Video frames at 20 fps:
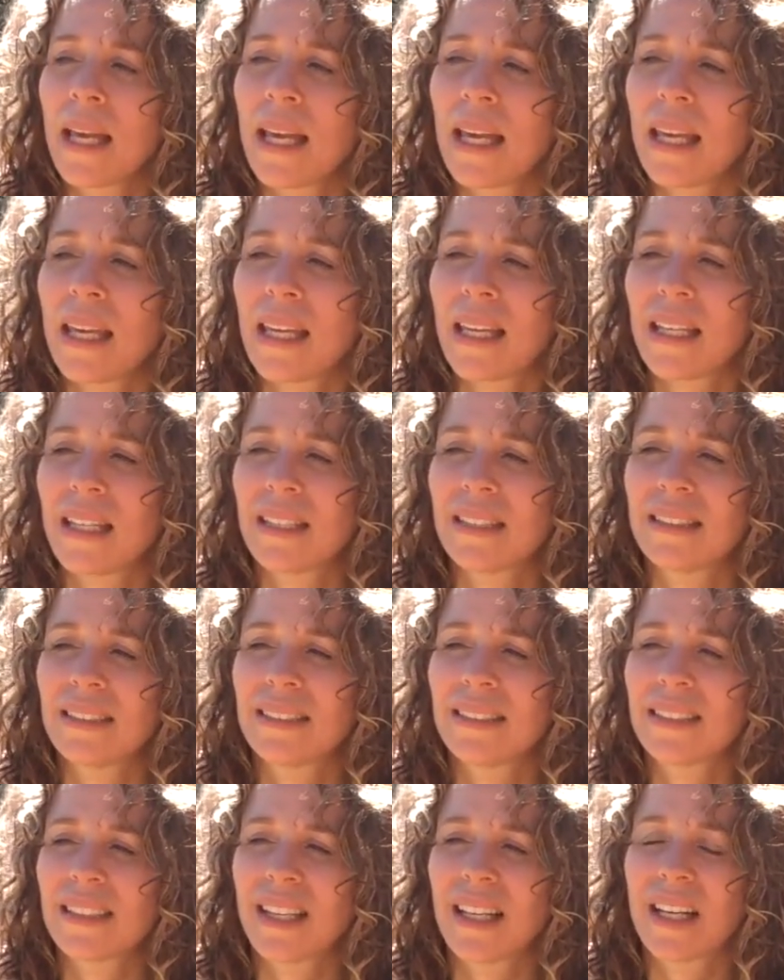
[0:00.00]

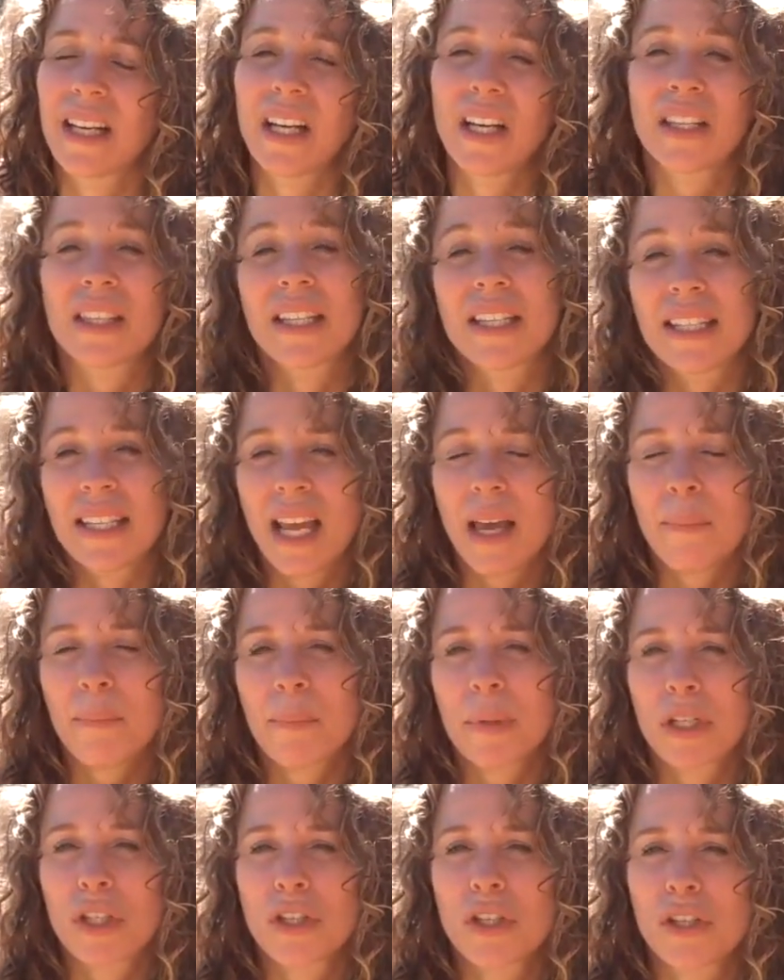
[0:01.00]
and uh, the
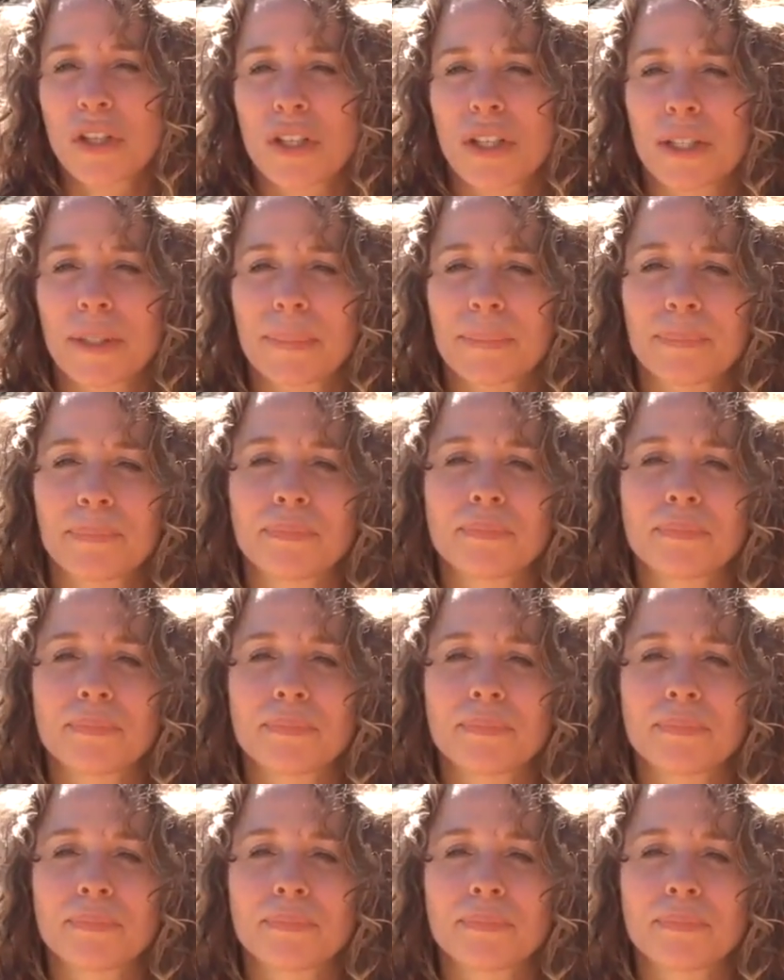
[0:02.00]
temperature.